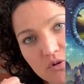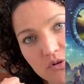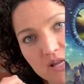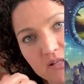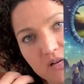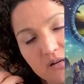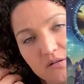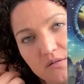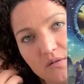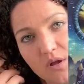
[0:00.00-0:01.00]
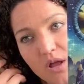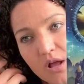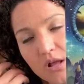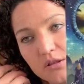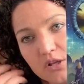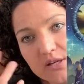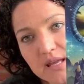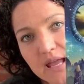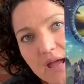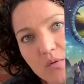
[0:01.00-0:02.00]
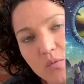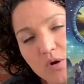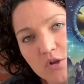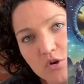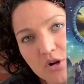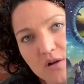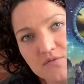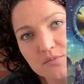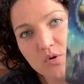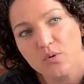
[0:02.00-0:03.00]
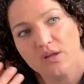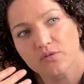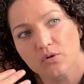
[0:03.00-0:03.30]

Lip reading: You're like looking at what you're comfortable with,